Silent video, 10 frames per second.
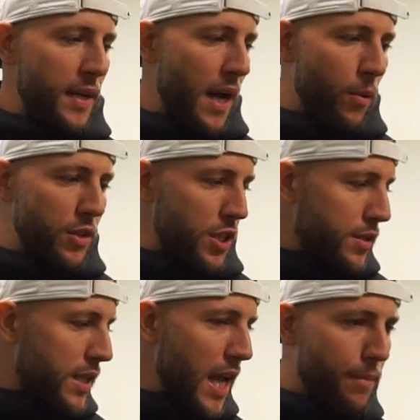mean, I would
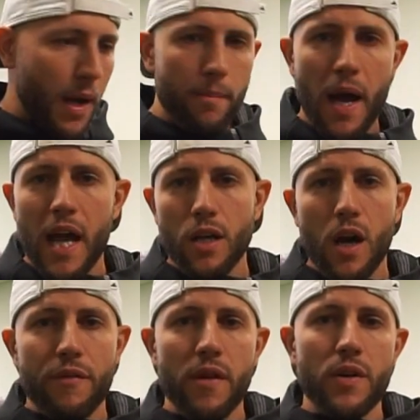just take my mind
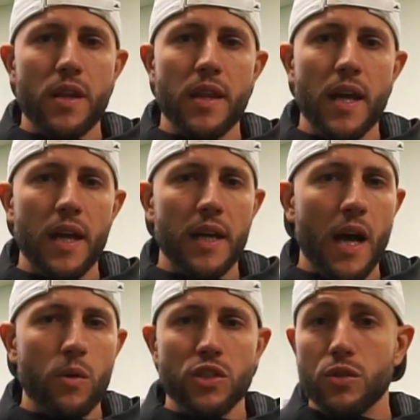off everything and
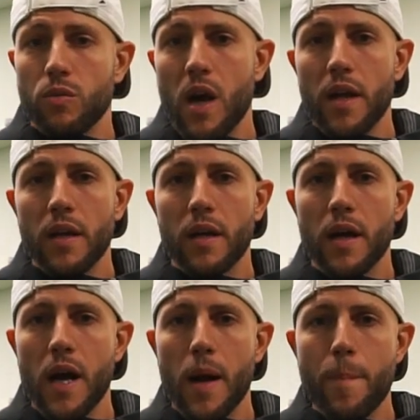I would just run.
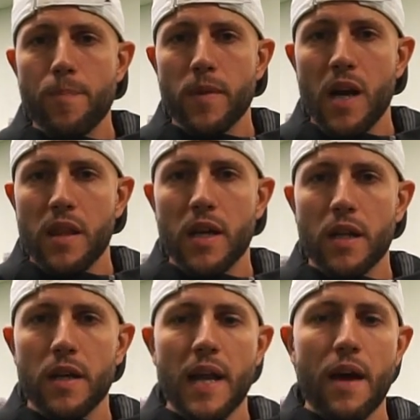And I think
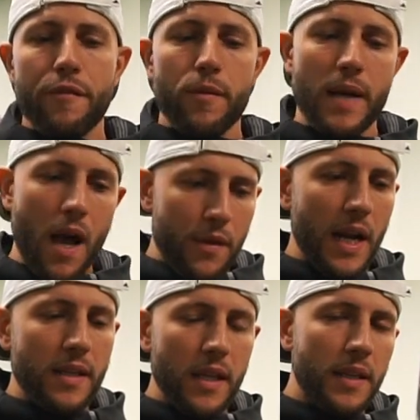that from now that
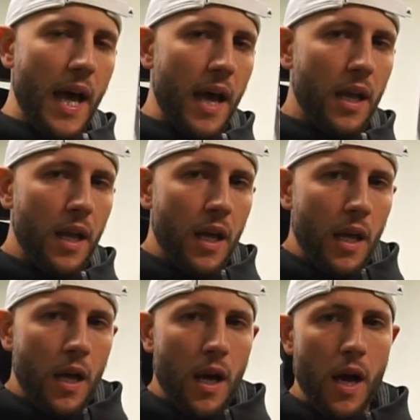I did that,
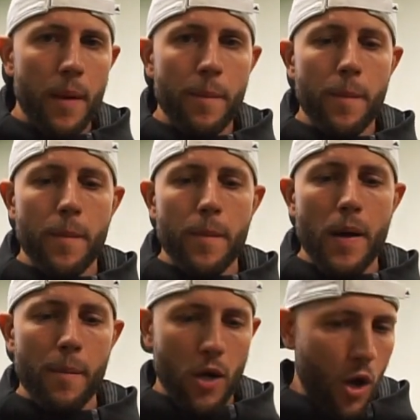I'm
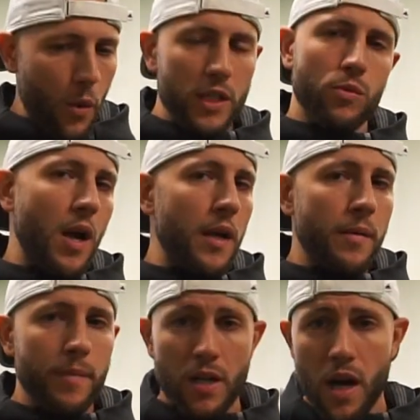going to always run
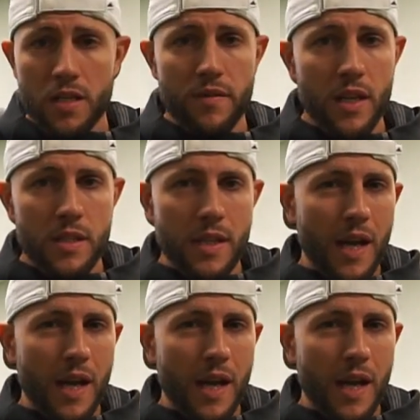because of this.